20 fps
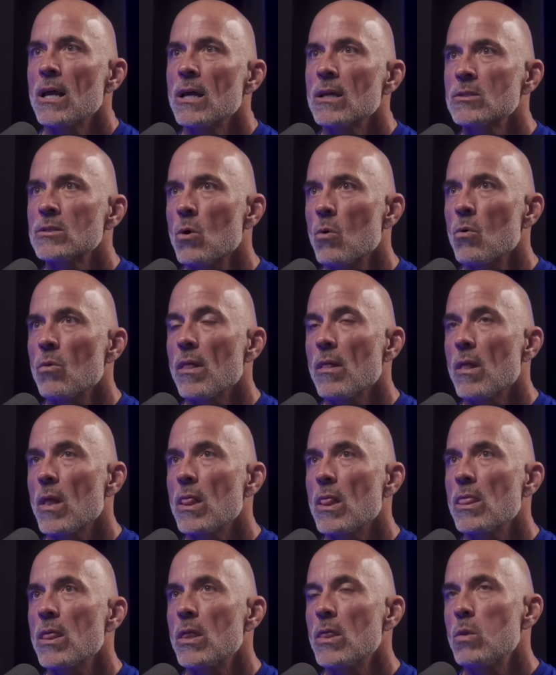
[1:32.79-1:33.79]
So
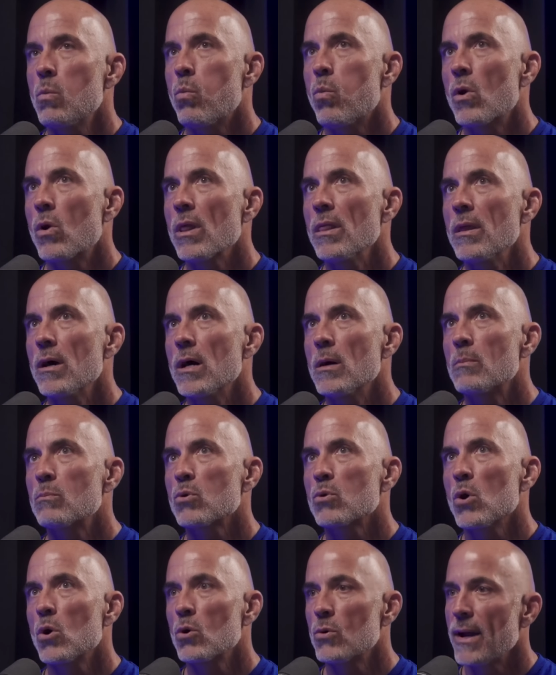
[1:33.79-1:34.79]
one of the
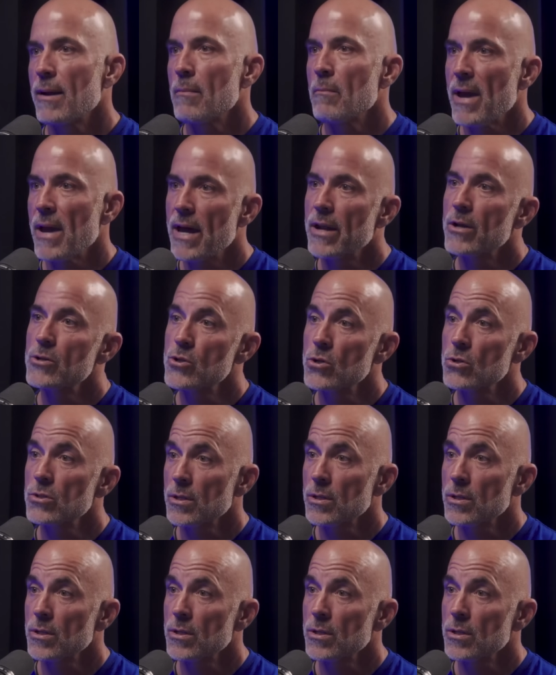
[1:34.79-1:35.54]
program managers